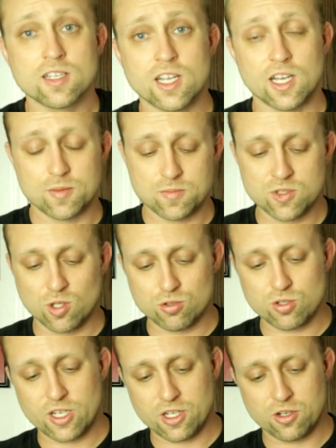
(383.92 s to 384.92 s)
Yeah, don't
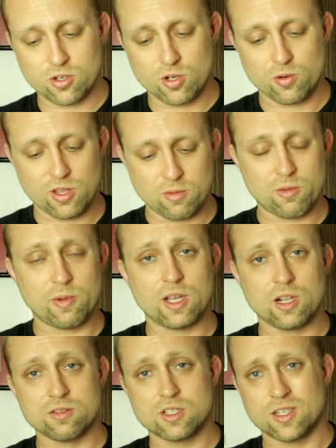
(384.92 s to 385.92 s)
try to yo-yo with
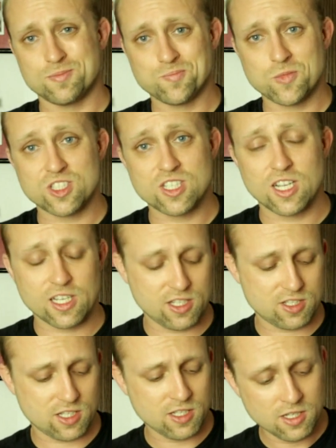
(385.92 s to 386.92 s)
MMA gloves on. It's not
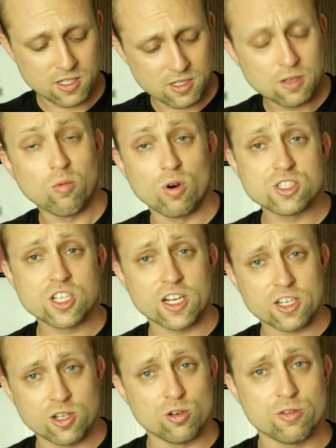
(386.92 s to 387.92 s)
easy. Was
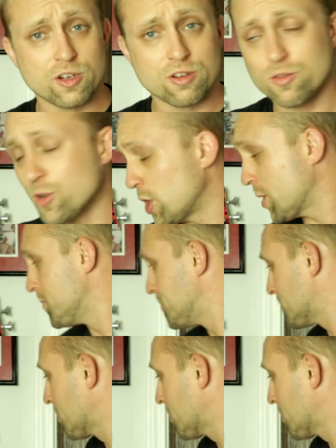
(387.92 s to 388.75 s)
kind of goofy and fun.